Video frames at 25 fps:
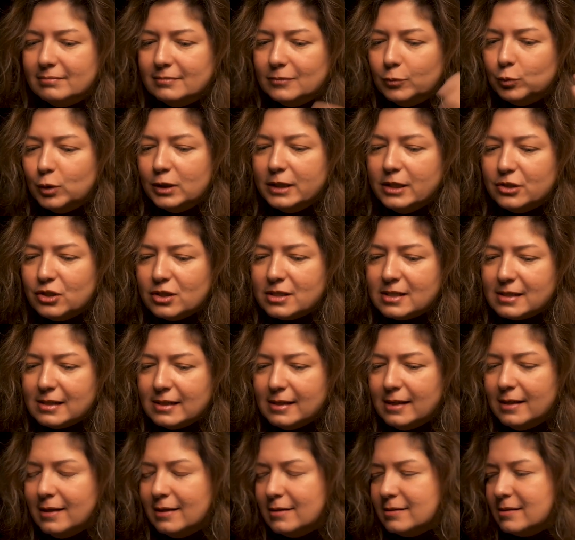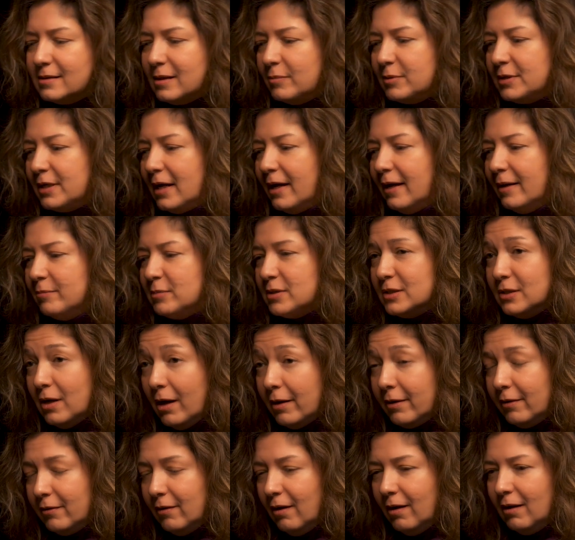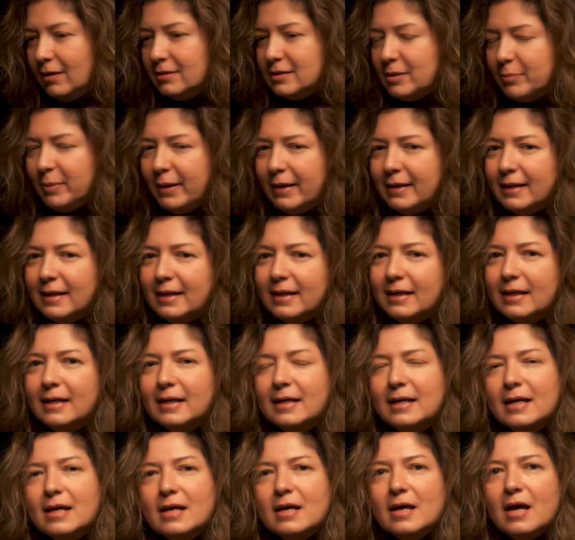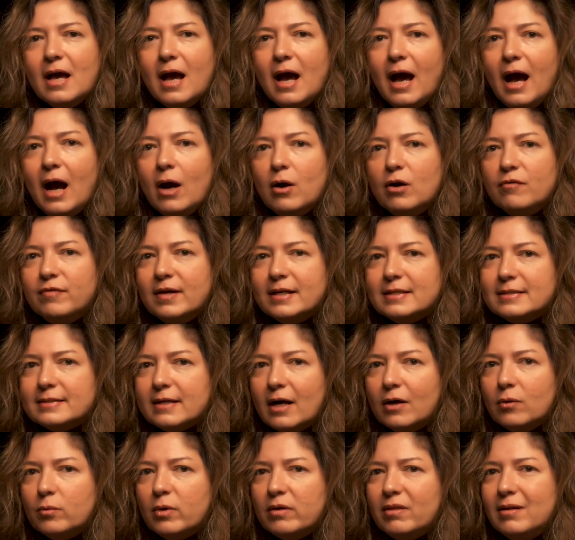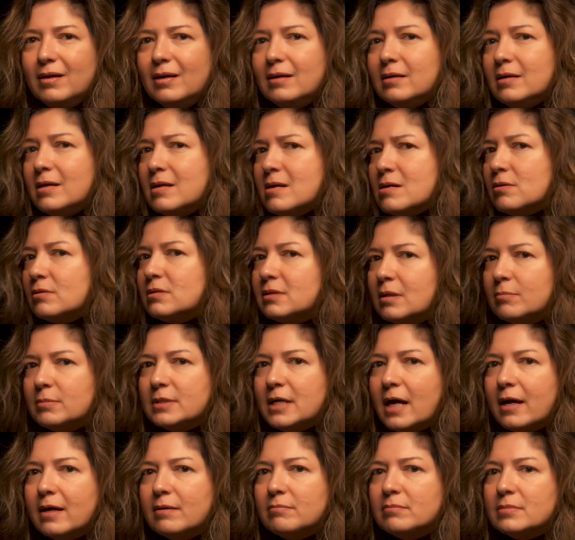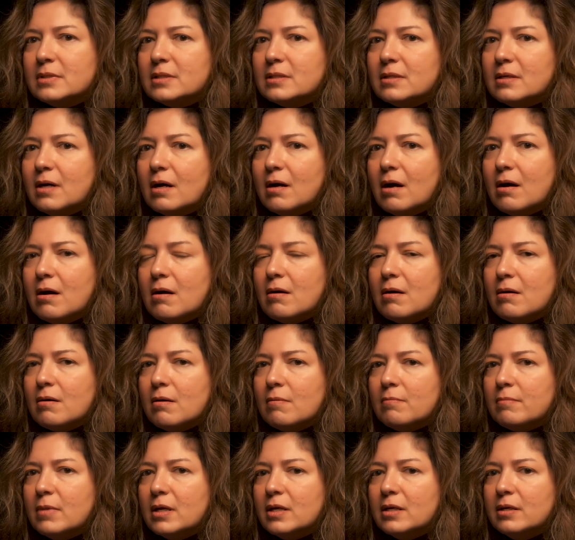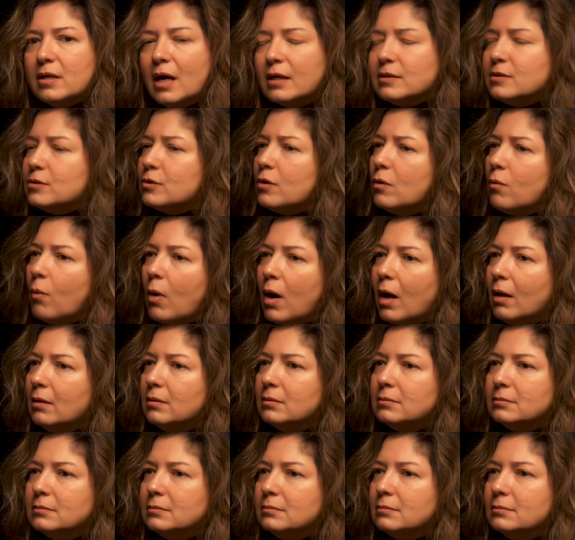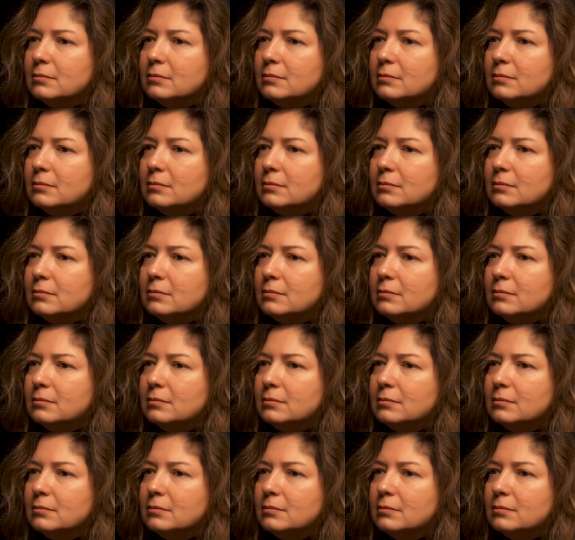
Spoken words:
religiously, and sometimes not at all, depending. How have I dealt with it? Sometimes not so well.